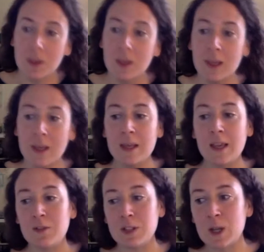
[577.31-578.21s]
But
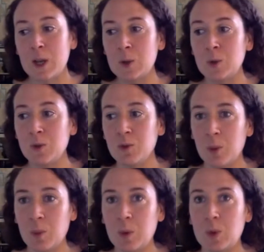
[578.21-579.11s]
if it's local, you've
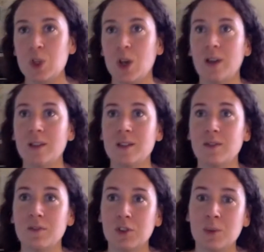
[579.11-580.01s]
got more chance
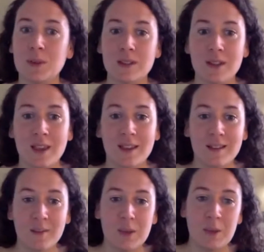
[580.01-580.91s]
of influencing
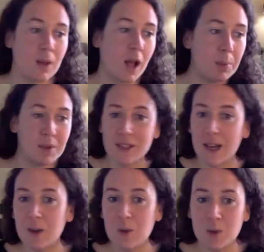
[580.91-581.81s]
people up and
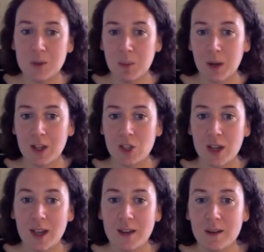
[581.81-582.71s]
down your supply
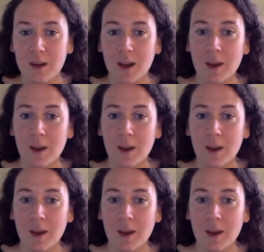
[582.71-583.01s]
chain